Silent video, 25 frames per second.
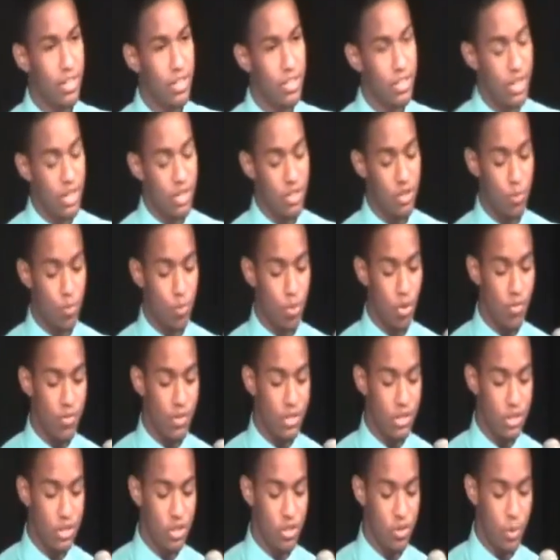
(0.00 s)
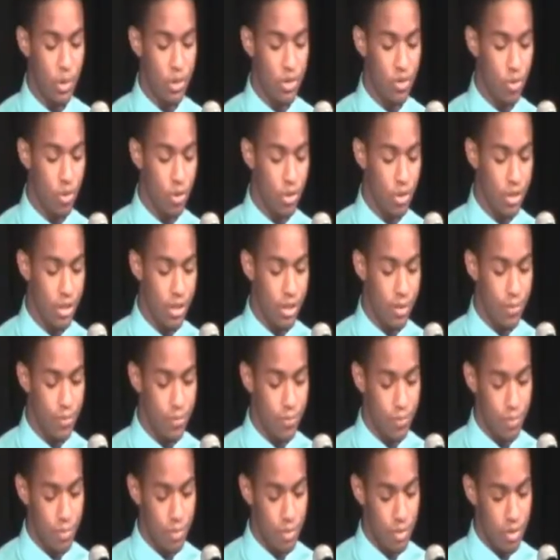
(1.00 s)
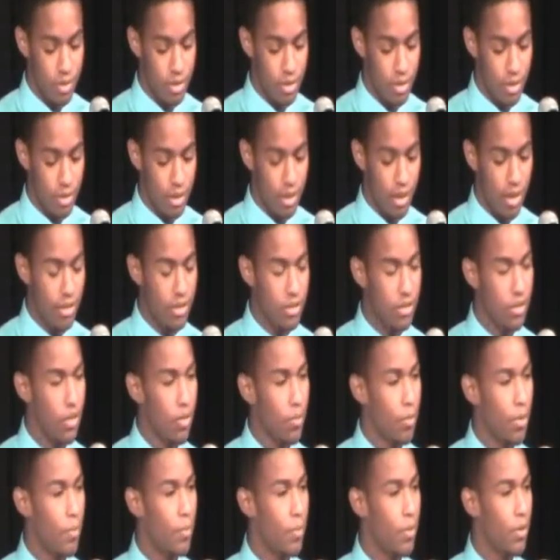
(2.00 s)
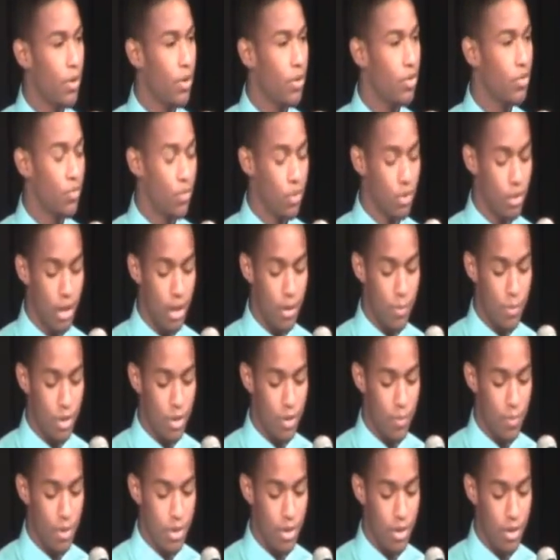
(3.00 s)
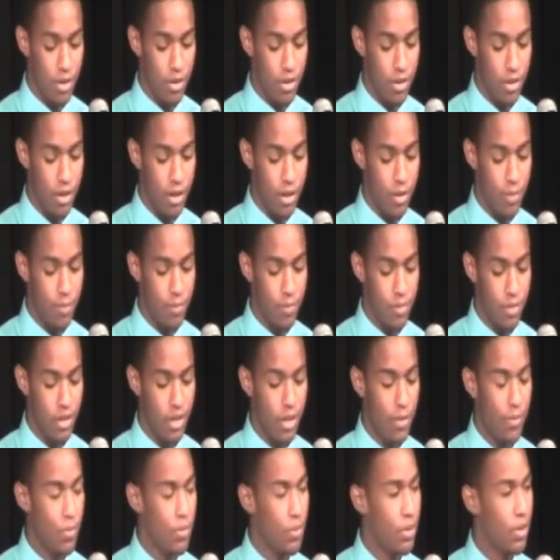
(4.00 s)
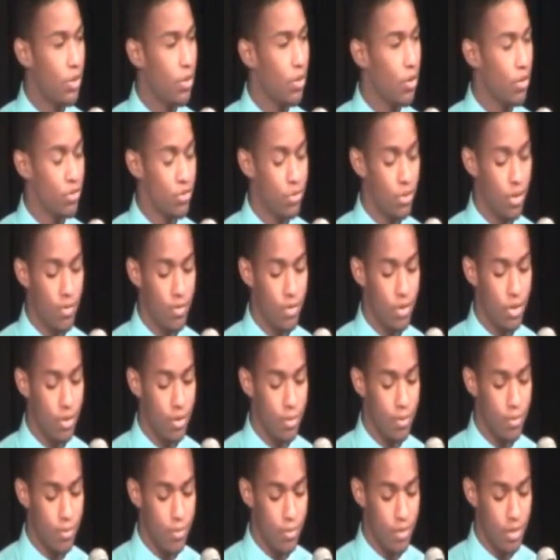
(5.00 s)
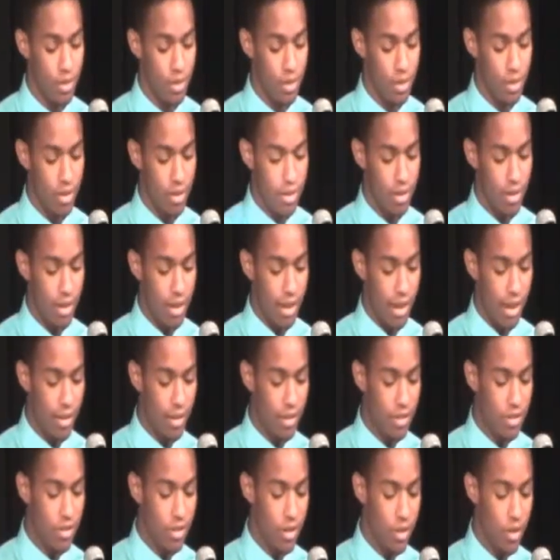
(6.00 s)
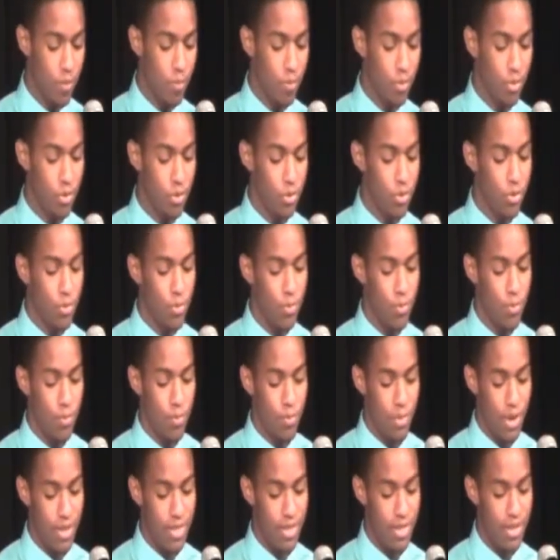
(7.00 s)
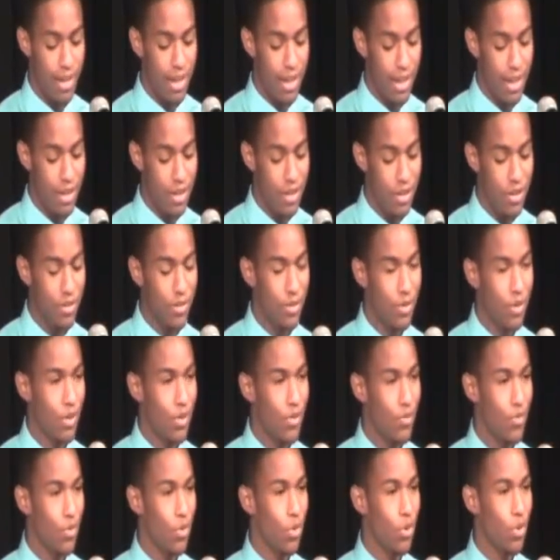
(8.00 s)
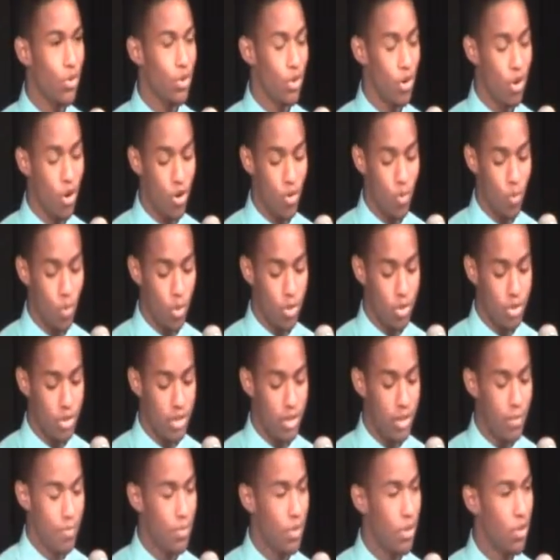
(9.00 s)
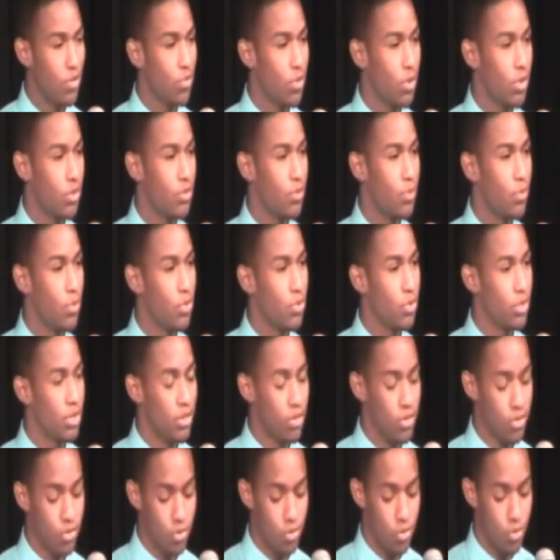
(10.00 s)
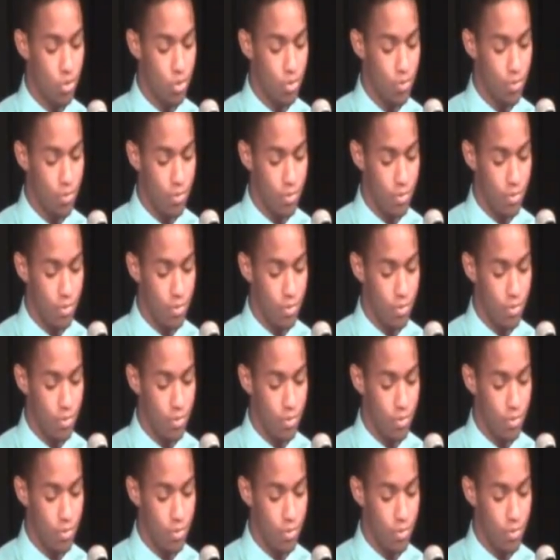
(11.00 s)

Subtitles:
It's a privilege to speak to you all today. I'd like to thank my parents for allowing me to be here today. Thank you for being encouraged for everything. I'd like to thank Lou, Beth, and Annie for all their hard work to keep things running smoothly at school.